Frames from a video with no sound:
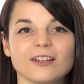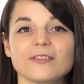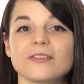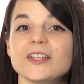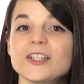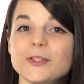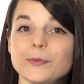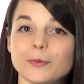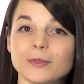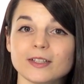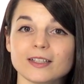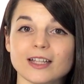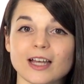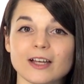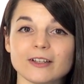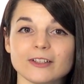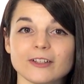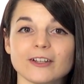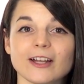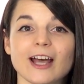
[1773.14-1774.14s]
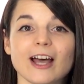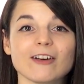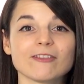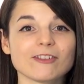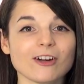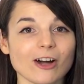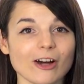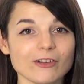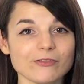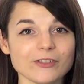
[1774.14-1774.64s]
This will allow you to have
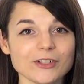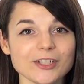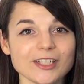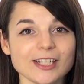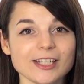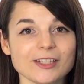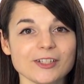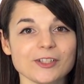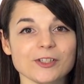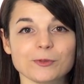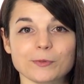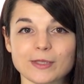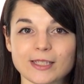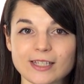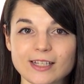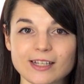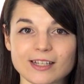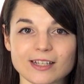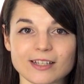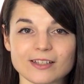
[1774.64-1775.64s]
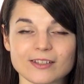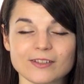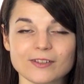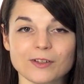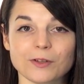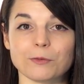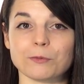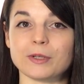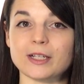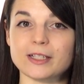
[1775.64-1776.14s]
conversations with
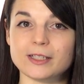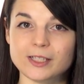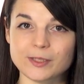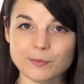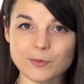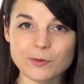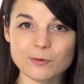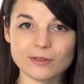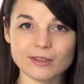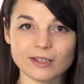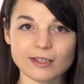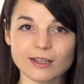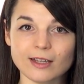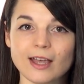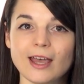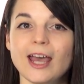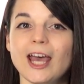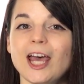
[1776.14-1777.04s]
ease, read smoothly,